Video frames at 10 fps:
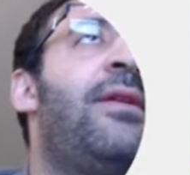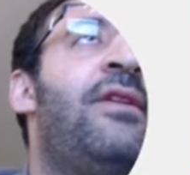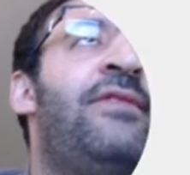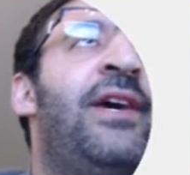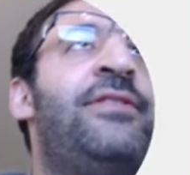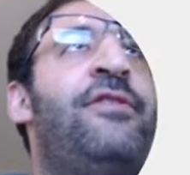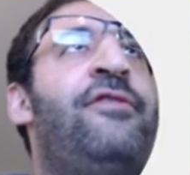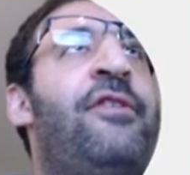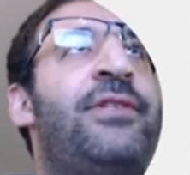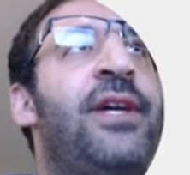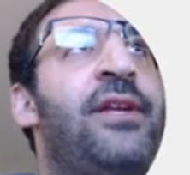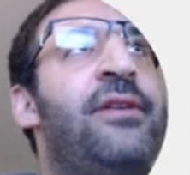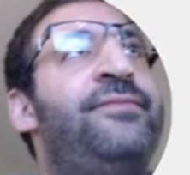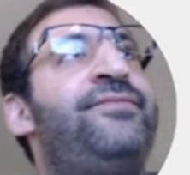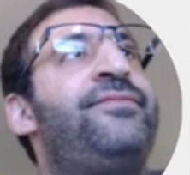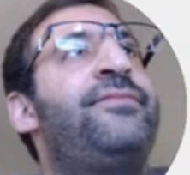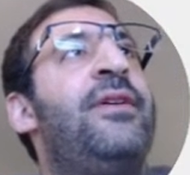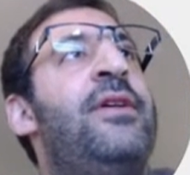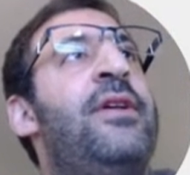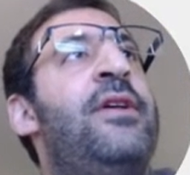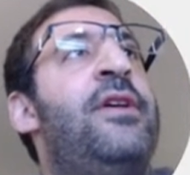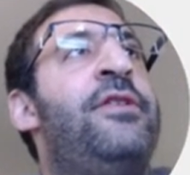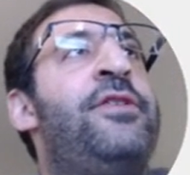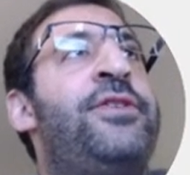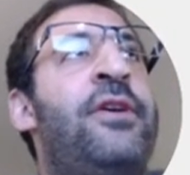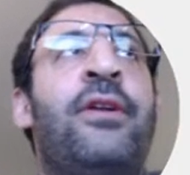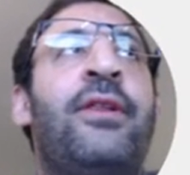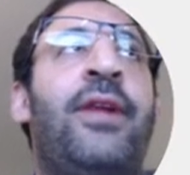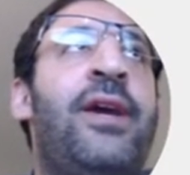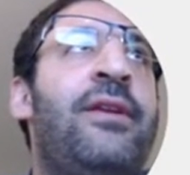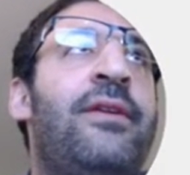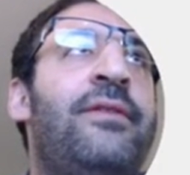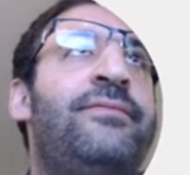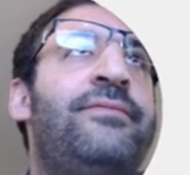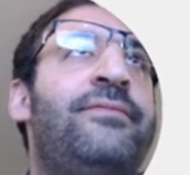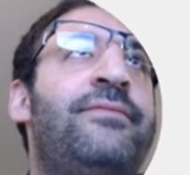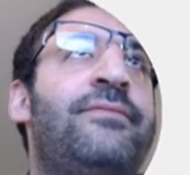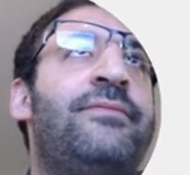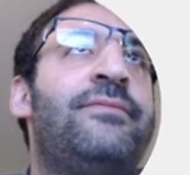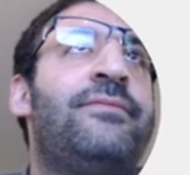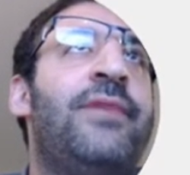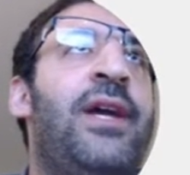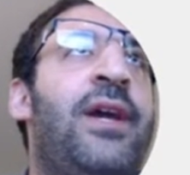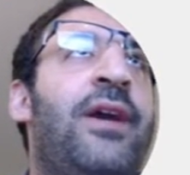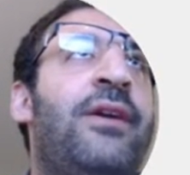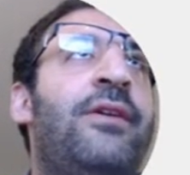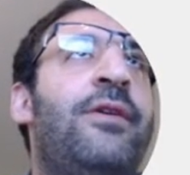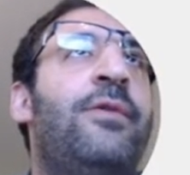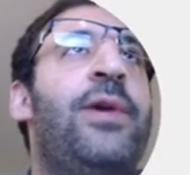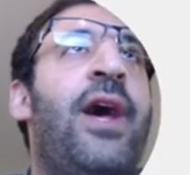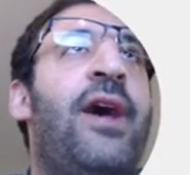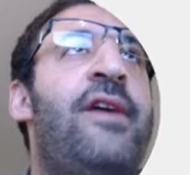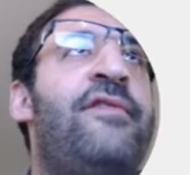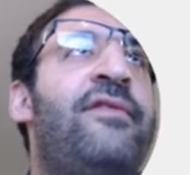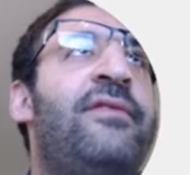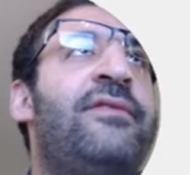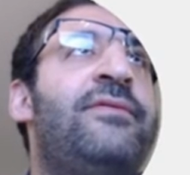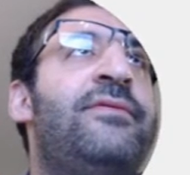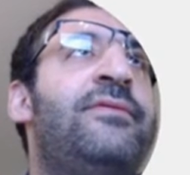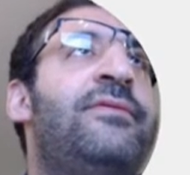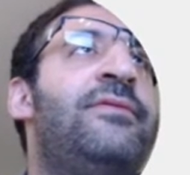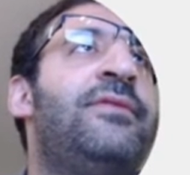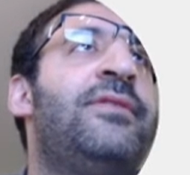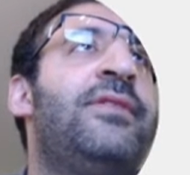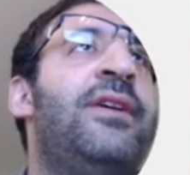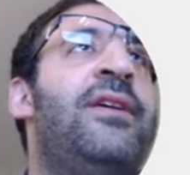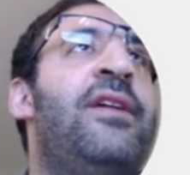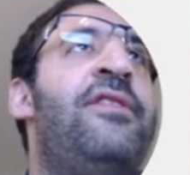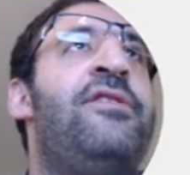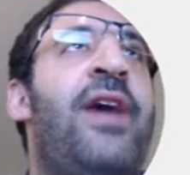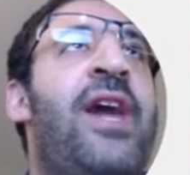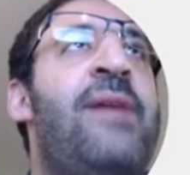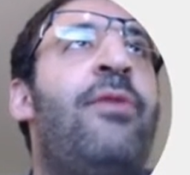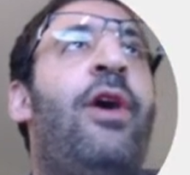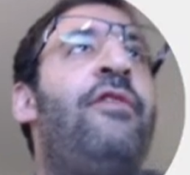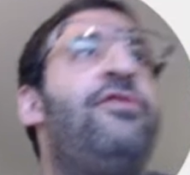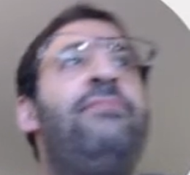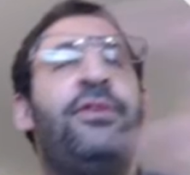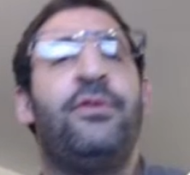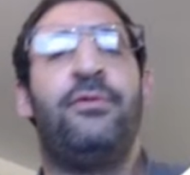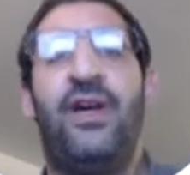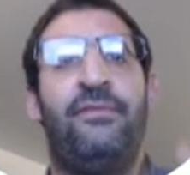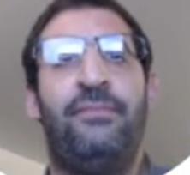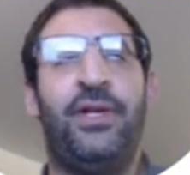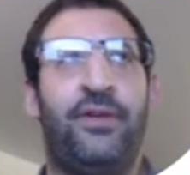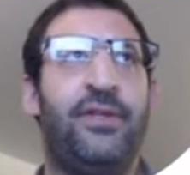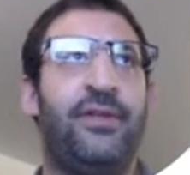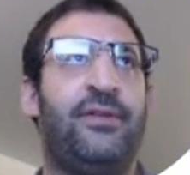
That's the first line. The second line, here we have the name of the method. We have a method.